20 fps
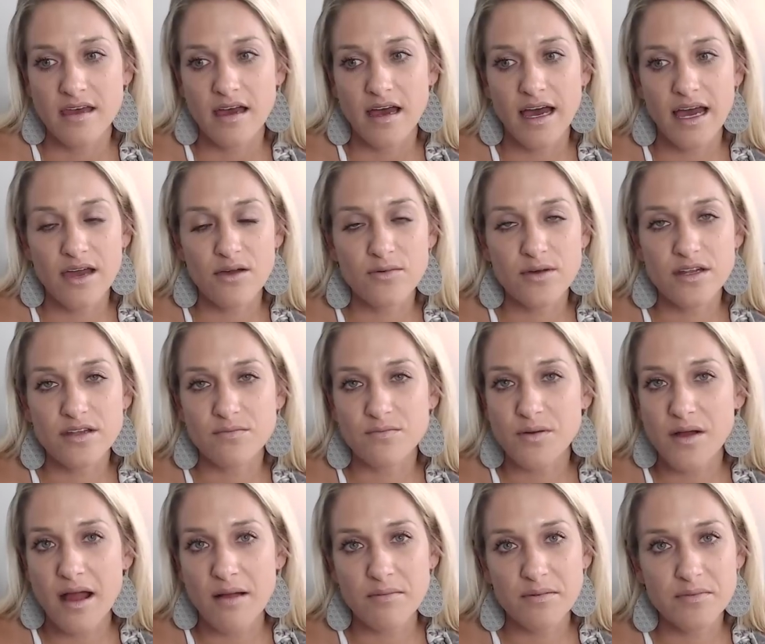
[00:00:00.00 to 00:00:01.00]
I would
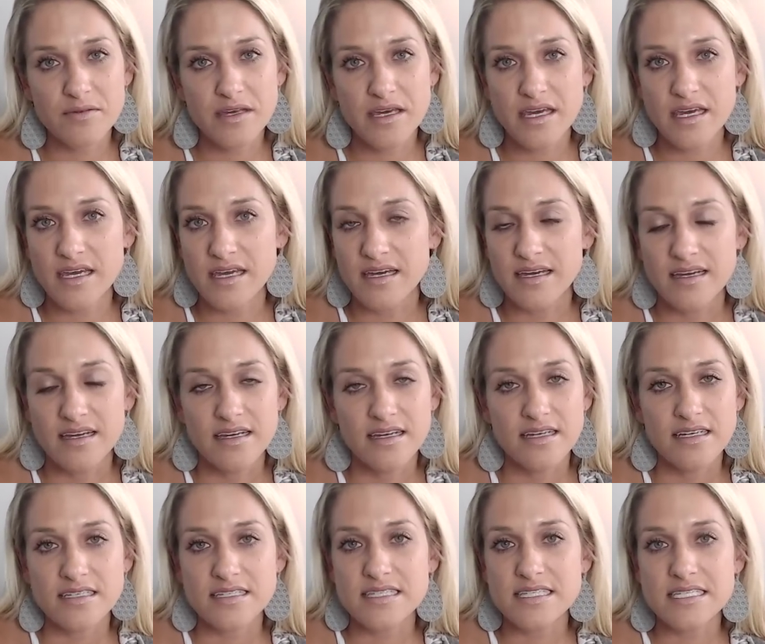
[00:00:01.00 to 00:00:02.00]
probably
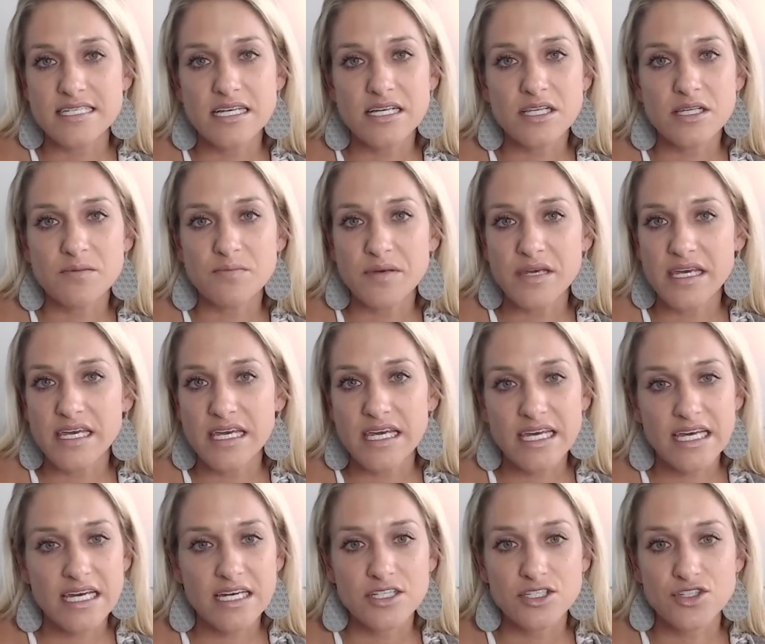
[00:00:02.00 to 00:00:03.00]
still
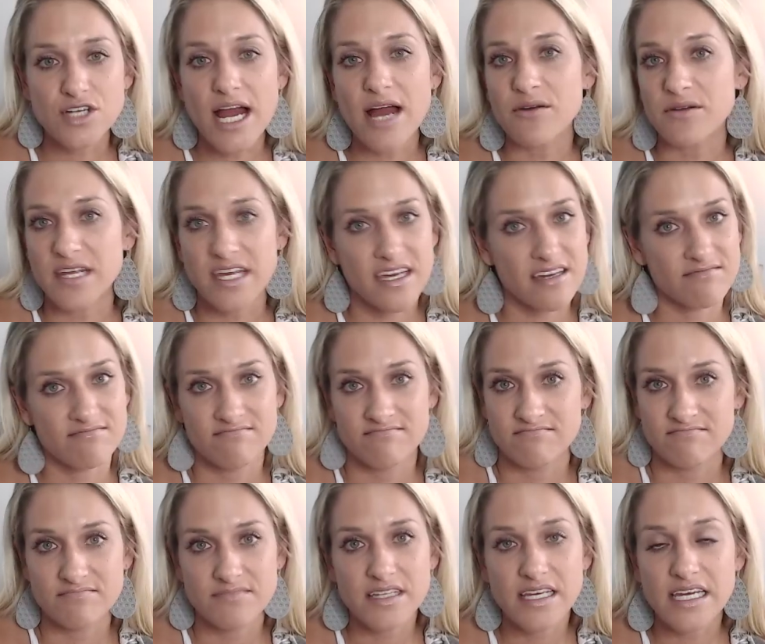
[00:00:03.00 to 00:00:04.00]
be drowning
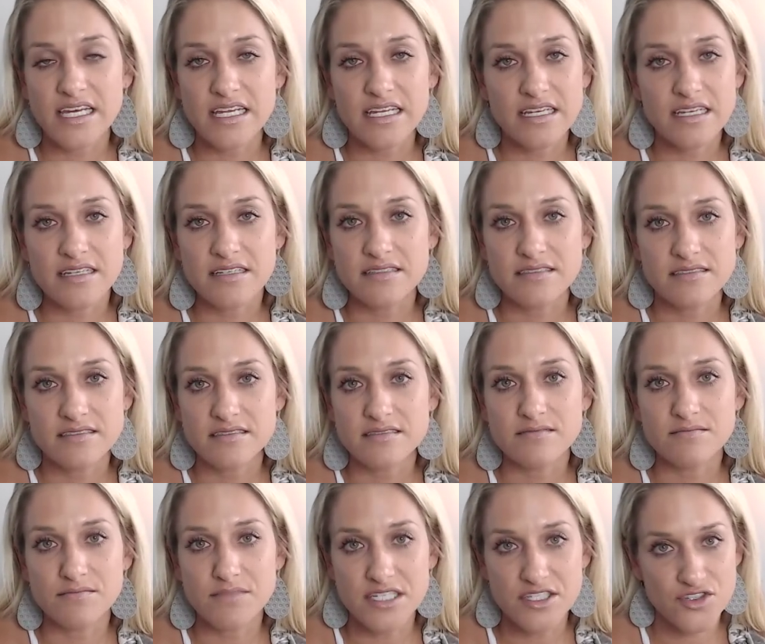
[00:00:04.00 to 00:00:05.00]
in
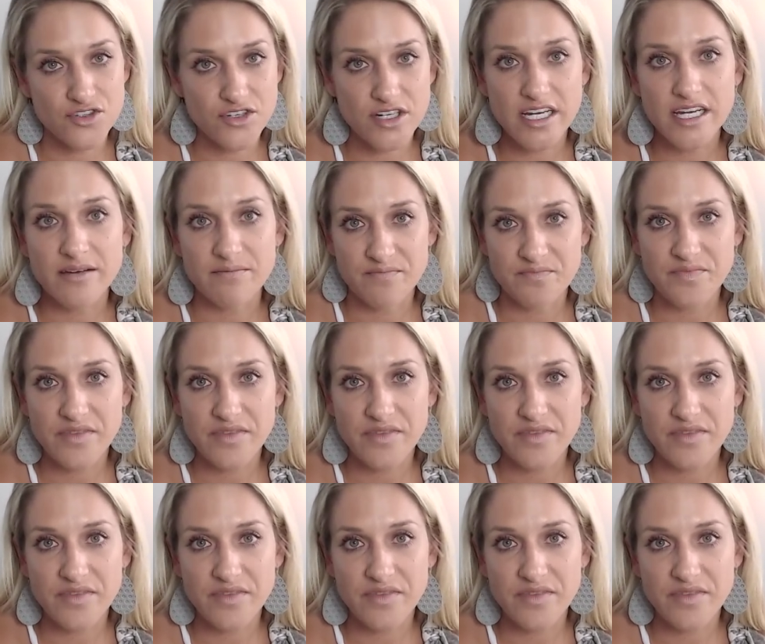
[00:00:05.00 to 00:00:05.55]
misery.